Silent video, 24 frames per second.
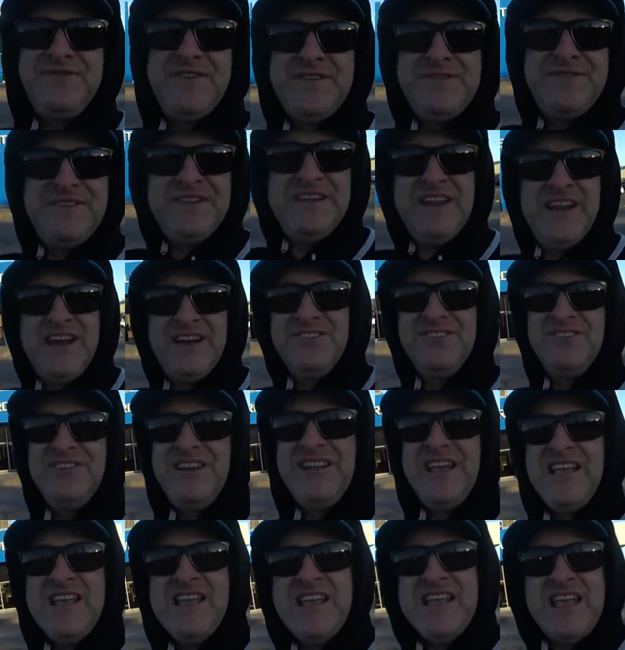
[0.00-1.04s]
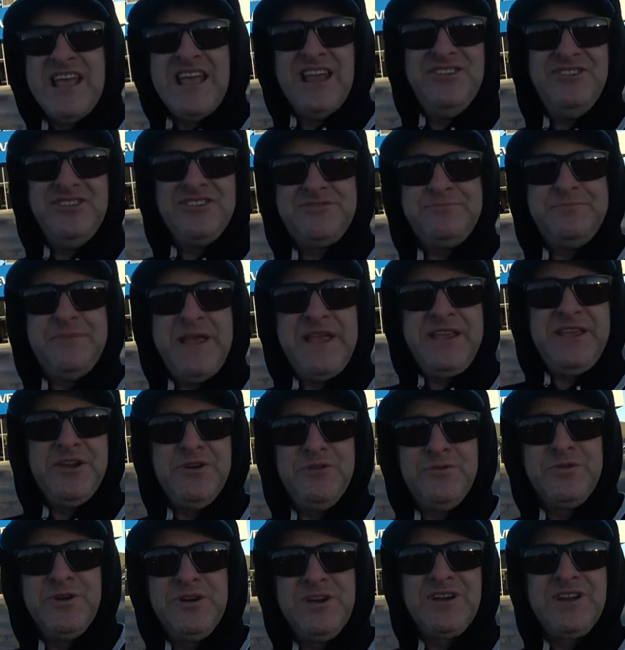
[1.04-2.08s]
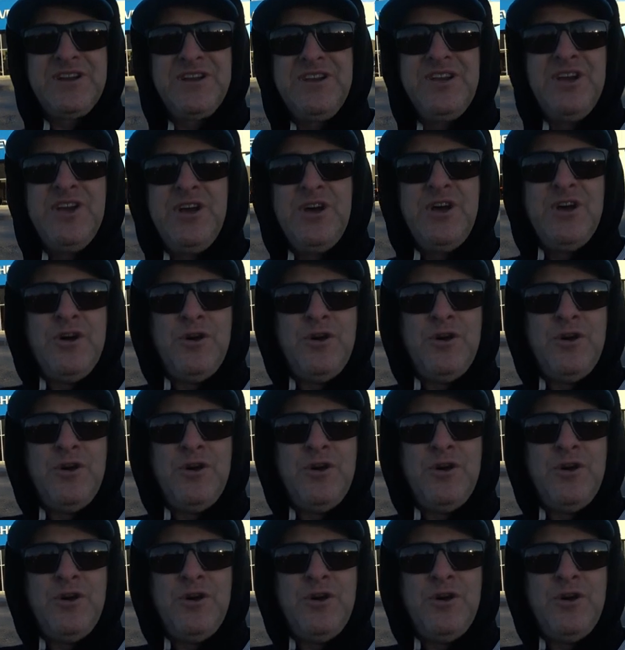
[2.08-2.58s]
1500 and just make it work,